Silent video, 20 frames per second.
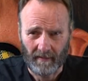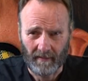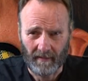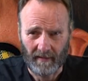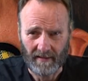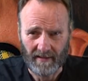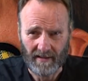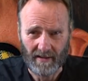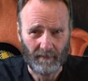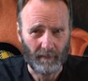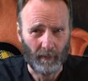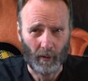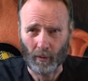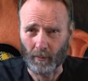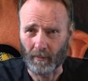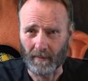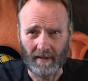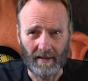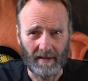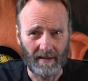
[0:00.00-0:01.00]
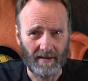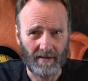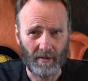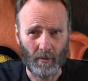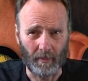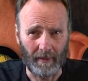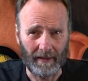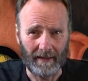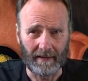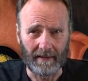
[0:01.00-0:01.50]
They'll just follow it and they'll just
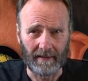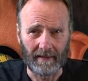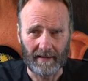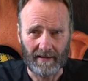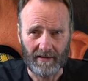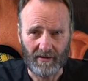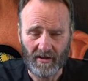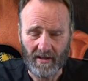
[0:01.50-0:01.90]
obey like